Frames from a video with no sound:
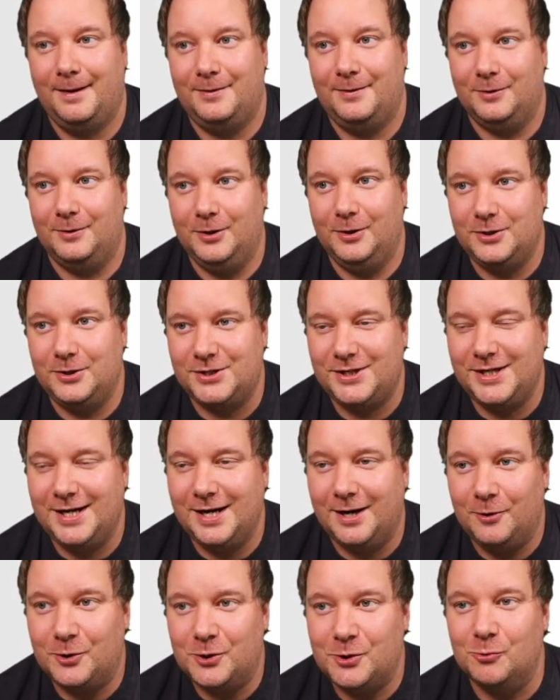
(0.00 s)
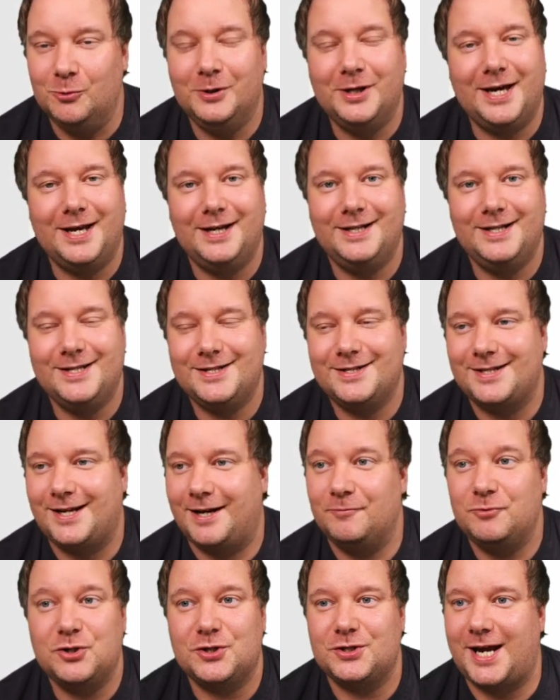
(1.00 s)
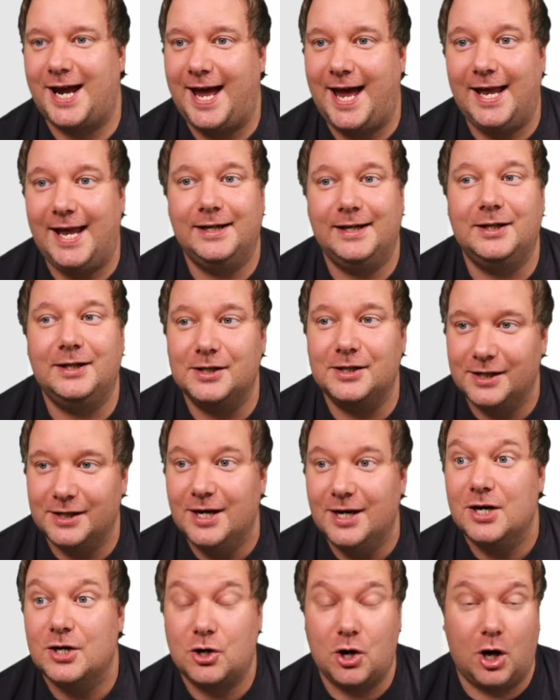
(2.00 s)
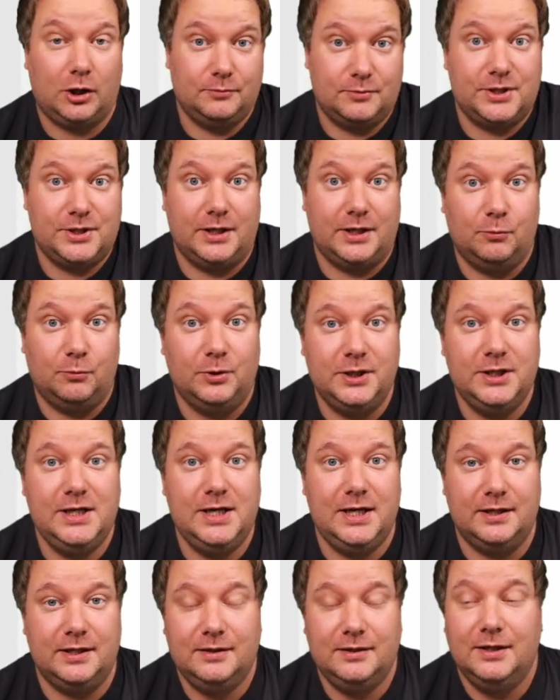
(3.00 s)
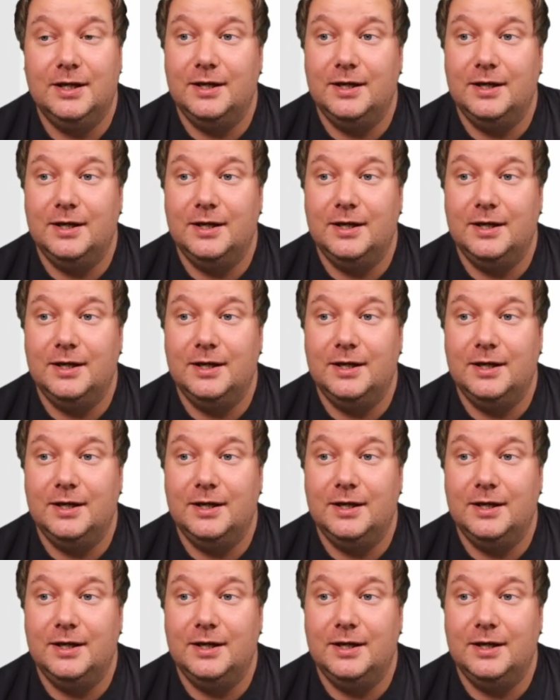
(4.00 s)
All right, you see how cool that is? I'm just adding columns that I would need,